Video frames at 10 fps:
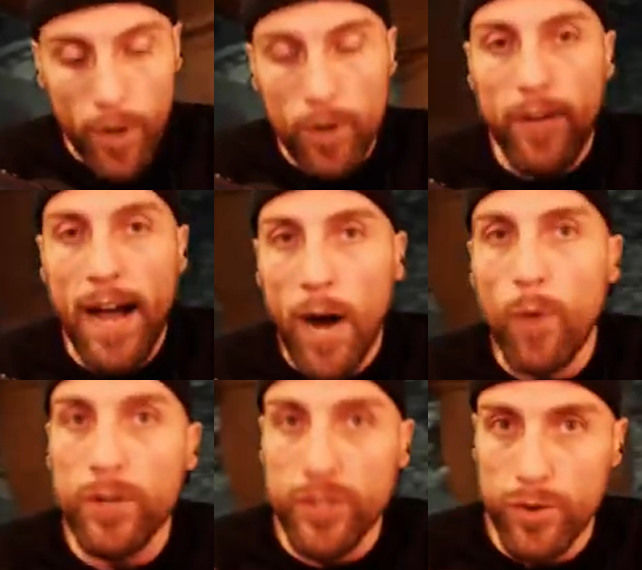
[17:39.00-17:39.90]
of
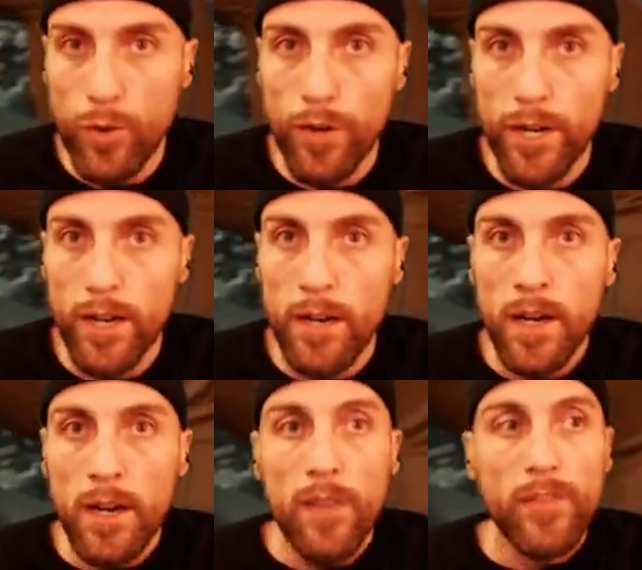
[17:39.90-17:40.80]
our story
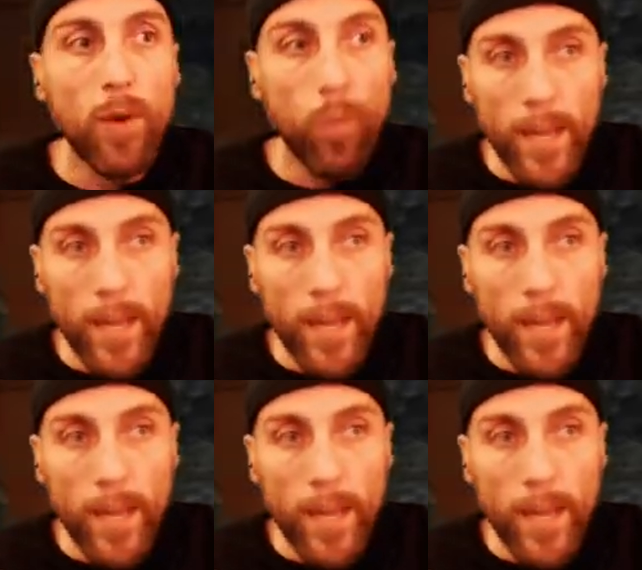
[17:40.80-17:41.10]
that we